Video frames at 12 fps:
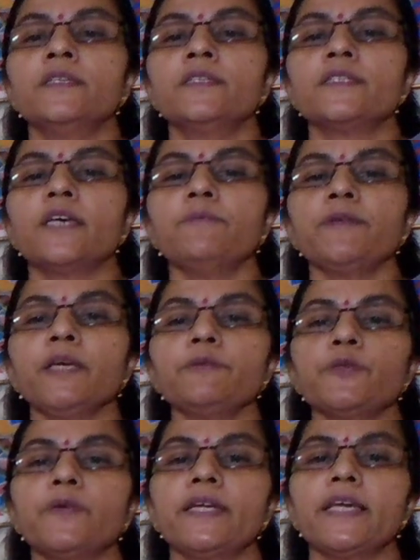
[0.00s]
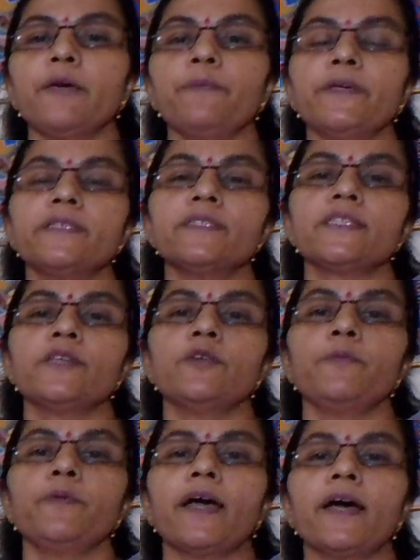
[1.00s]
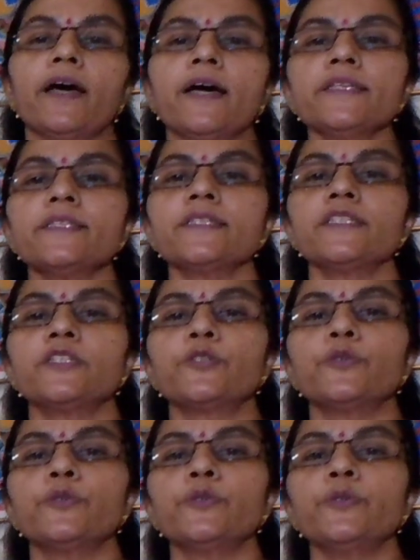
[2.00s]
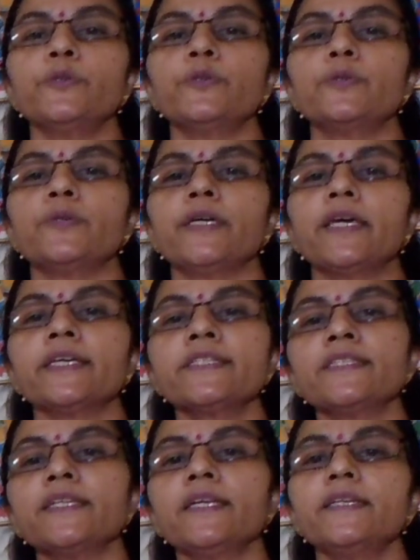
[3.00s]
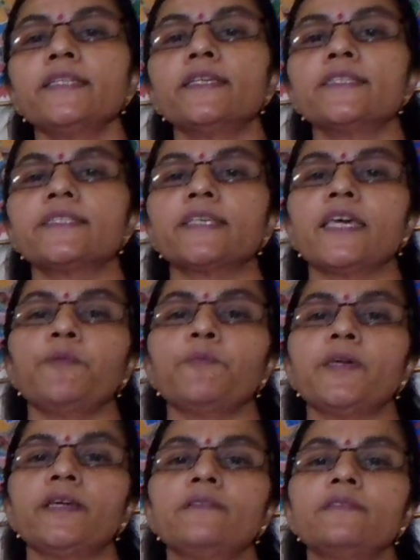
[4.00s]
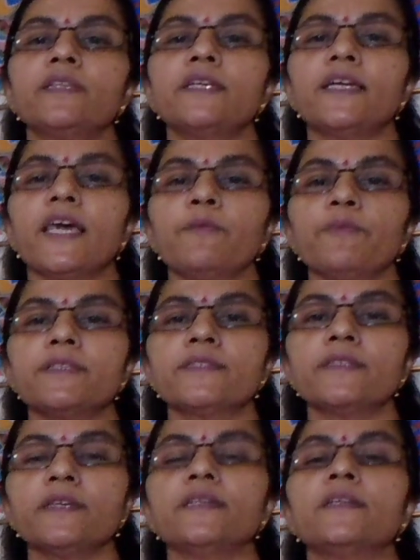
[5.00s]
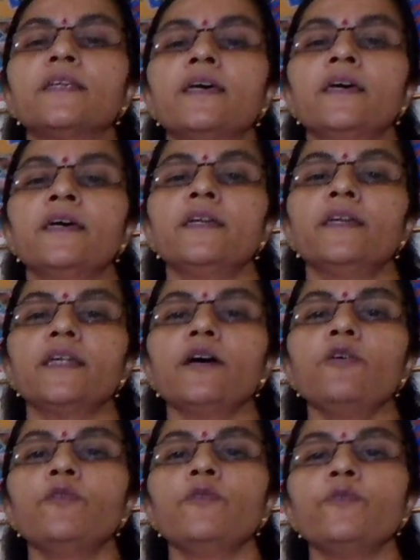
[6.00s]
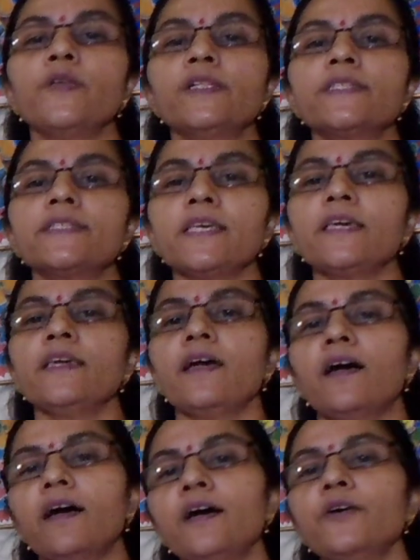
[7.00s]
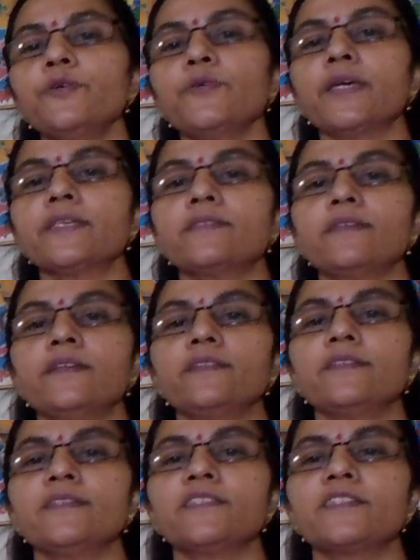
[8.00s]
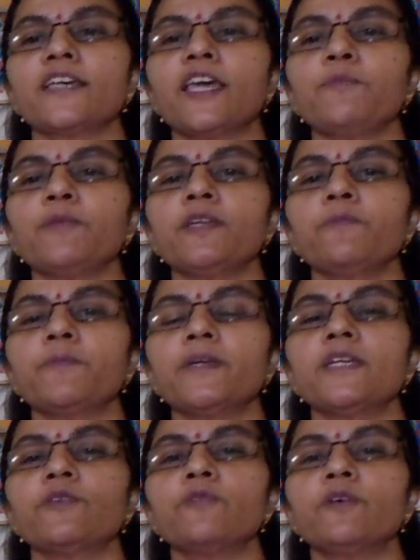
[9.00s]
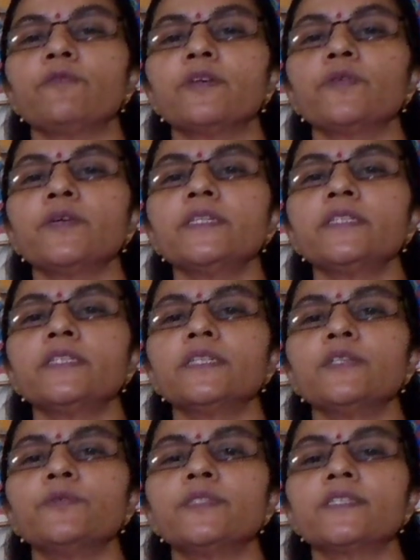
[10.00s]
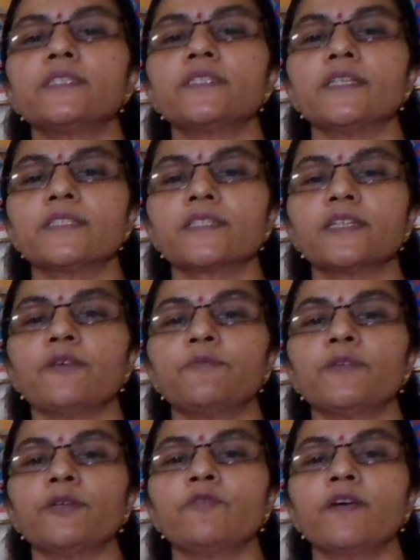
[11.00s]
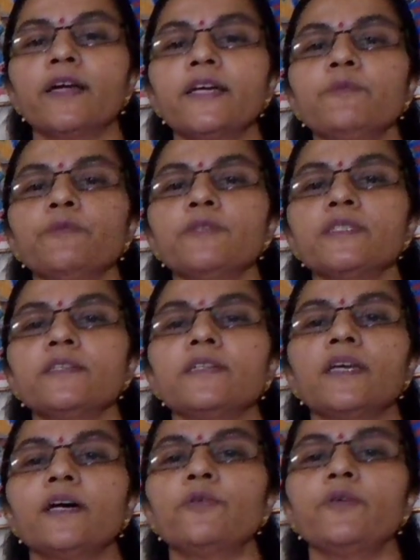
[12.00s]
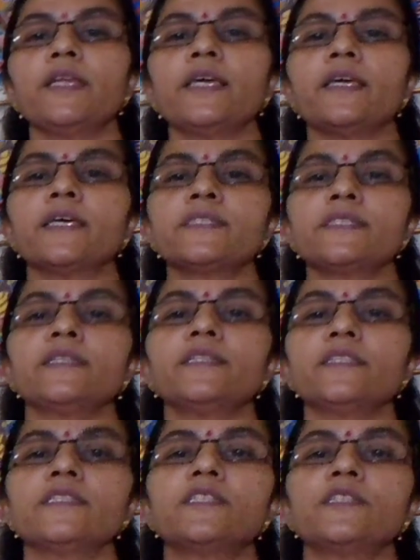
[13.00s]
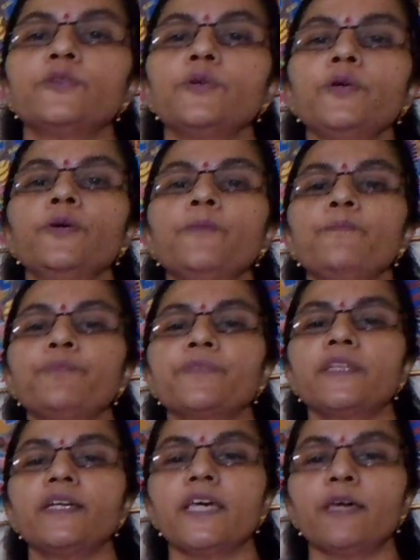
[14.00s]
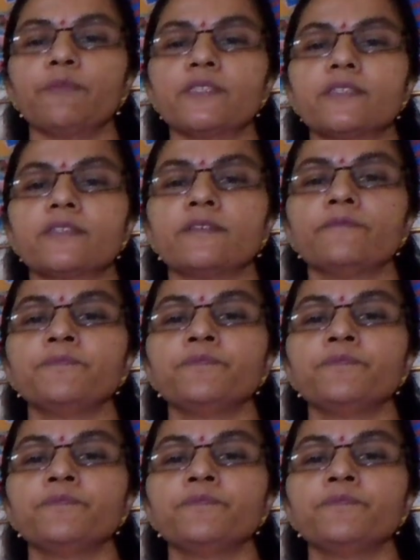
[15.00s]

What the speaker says: Sometimes what happens, you will be asked to extend the same in 3 dimension. Now we will see how to extend this time independent wave equation which is described in 1 dimension. Now we will extend this into 3 dimension.